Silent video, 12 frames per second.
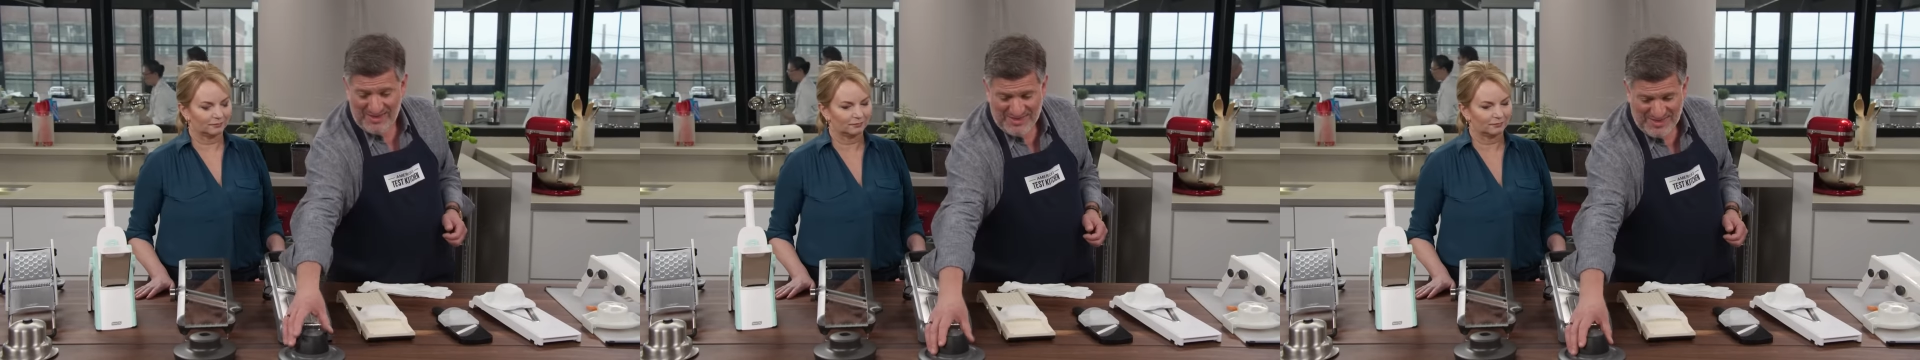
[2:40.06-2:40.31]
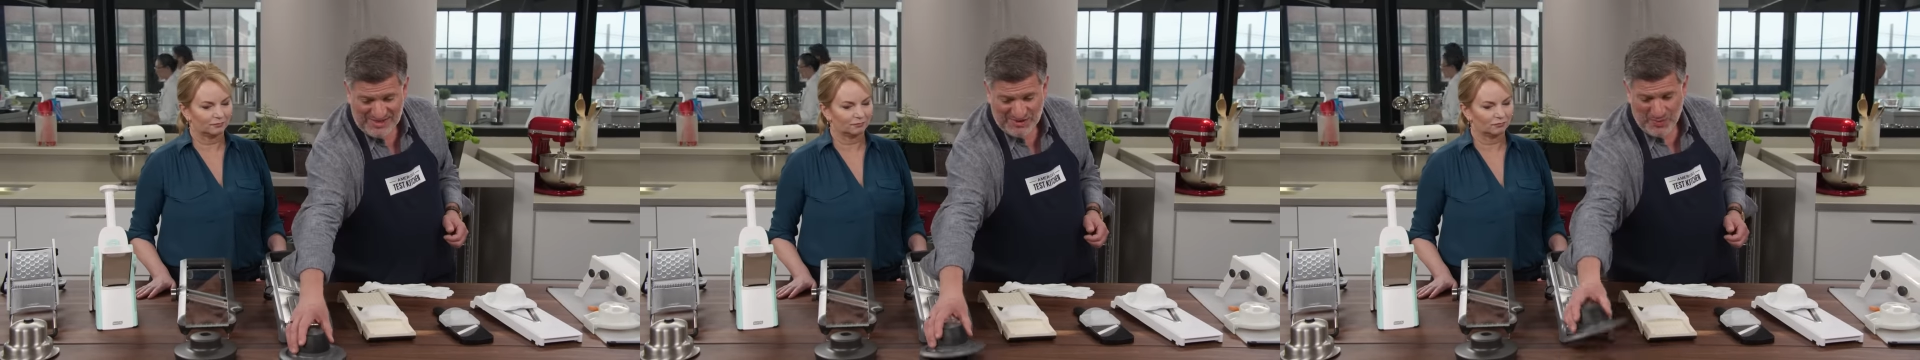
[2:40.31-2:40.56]

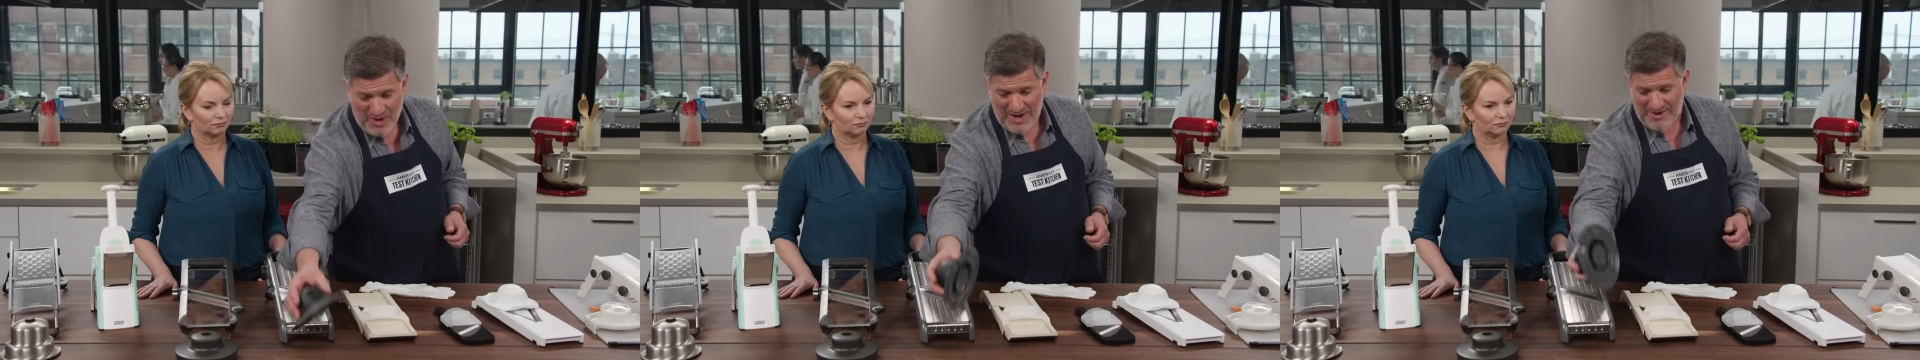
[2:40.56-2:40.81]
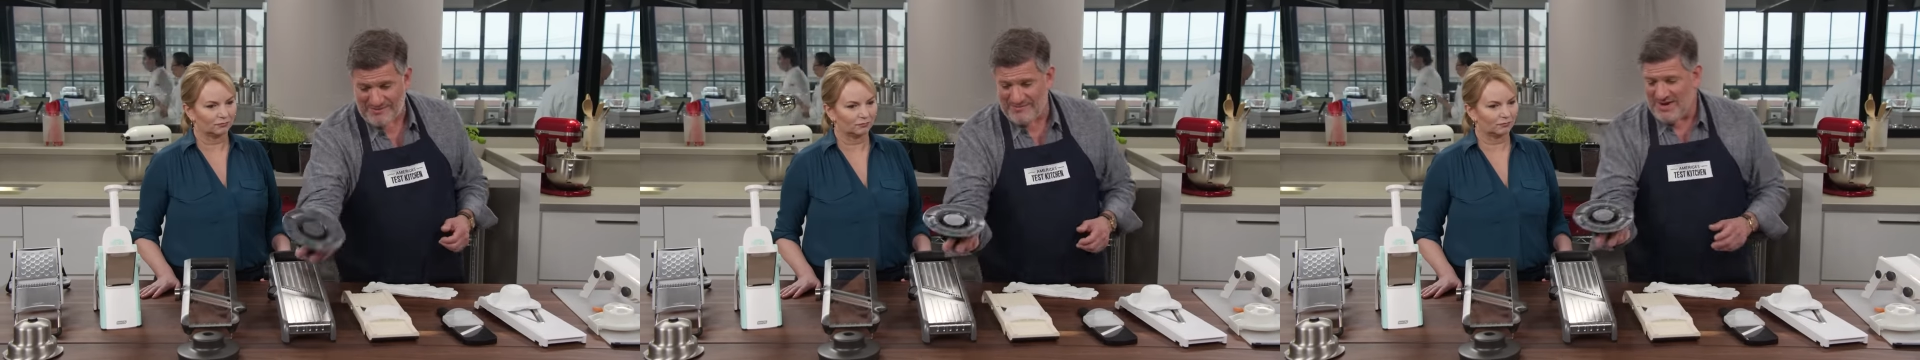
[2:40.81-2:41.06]
Speaker 1: this
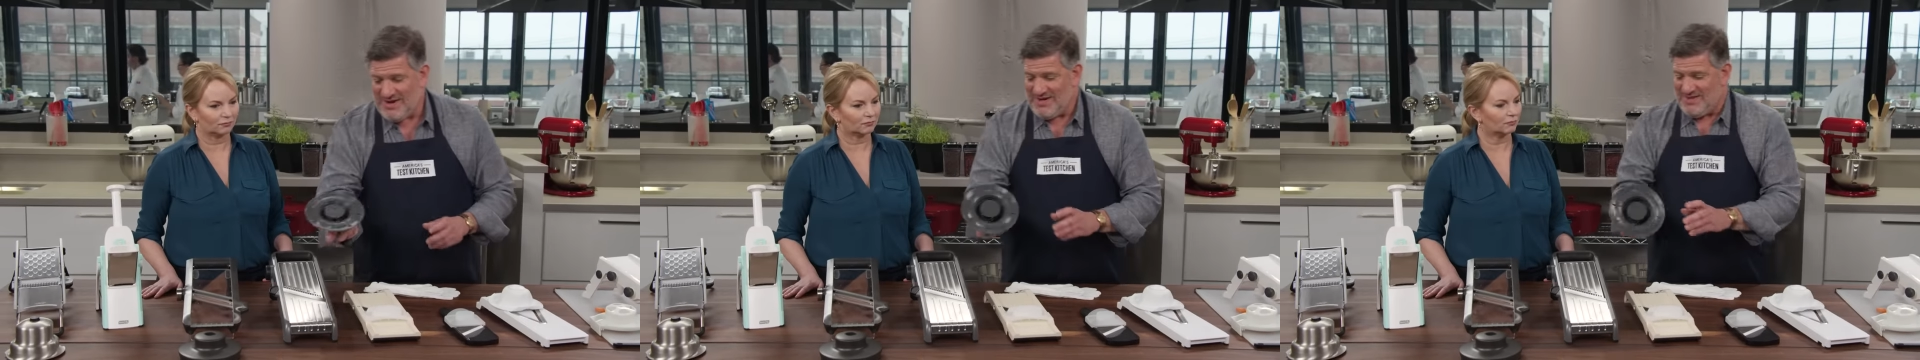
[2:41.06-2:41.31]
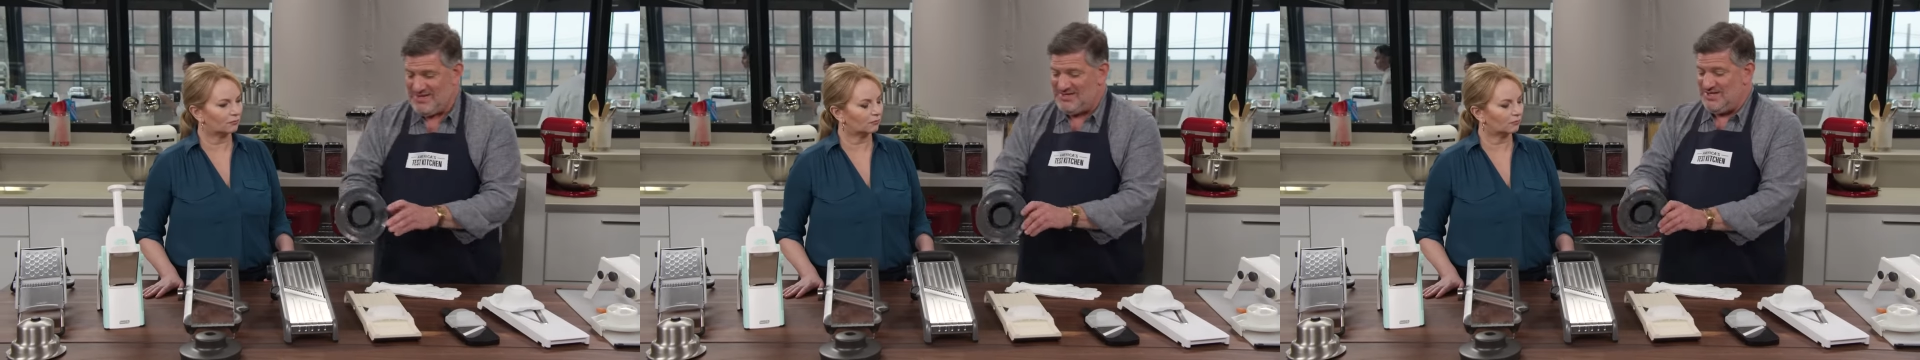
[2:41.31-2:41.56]
one.
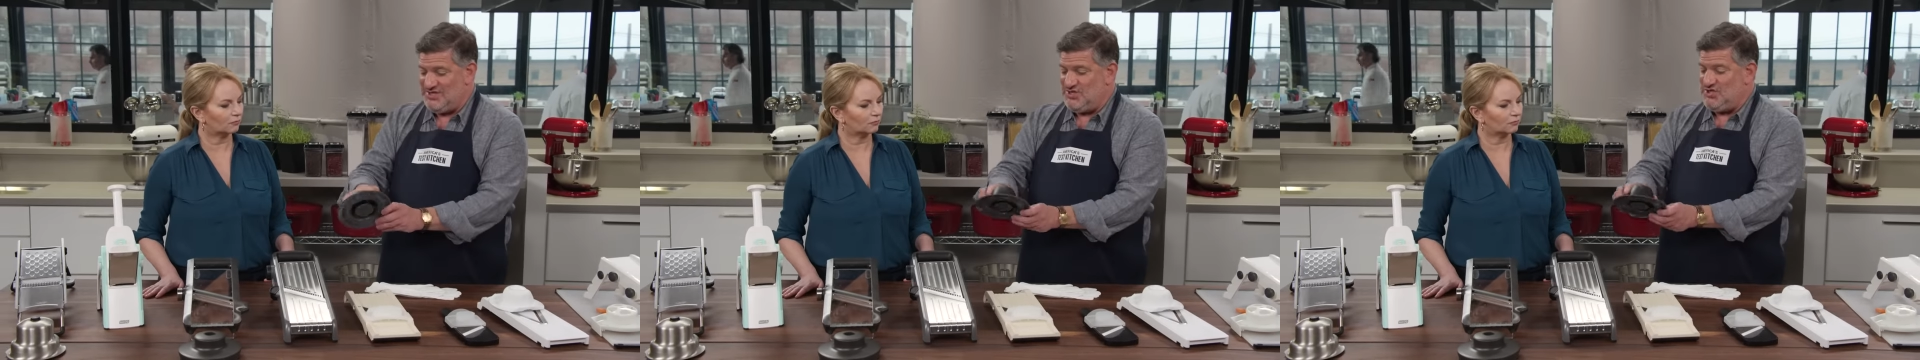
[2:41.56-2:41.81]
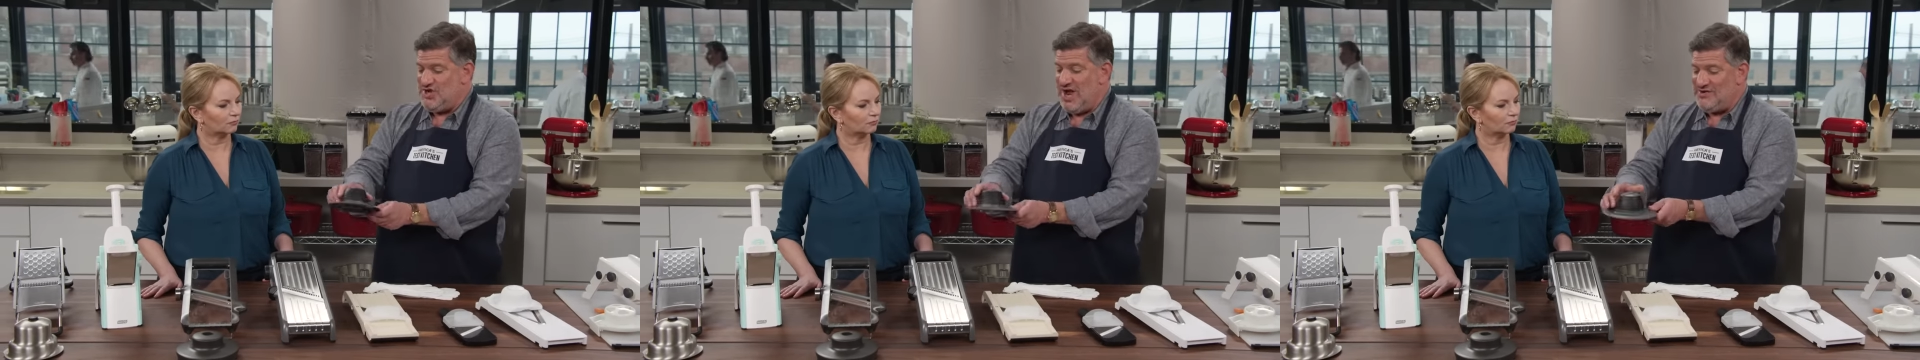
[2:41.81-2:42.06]
This is
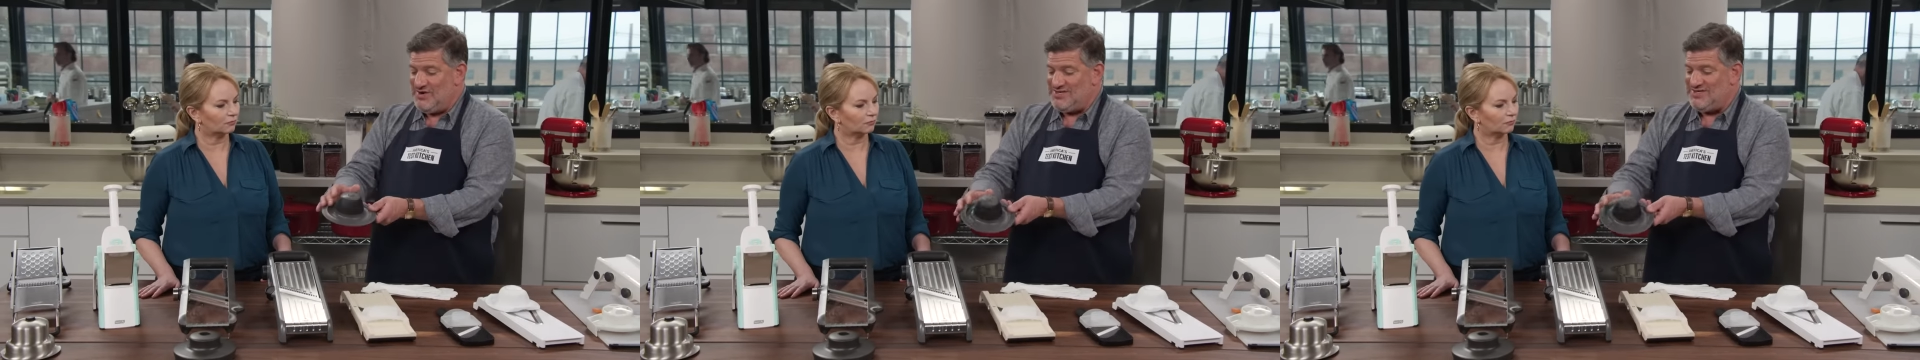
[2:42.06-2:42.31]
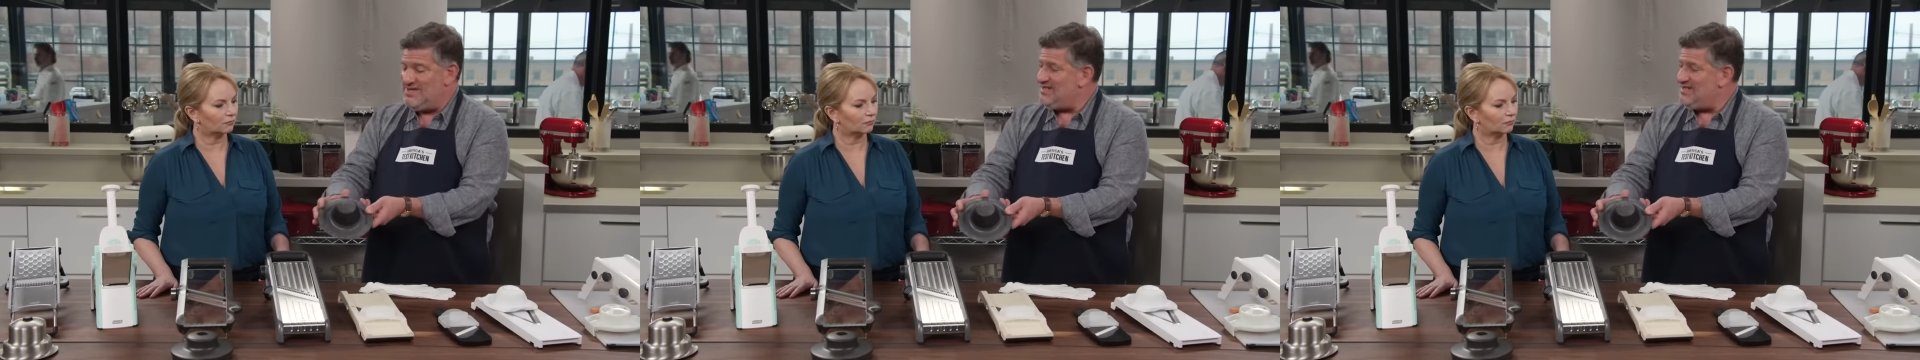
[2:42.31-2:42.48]
generously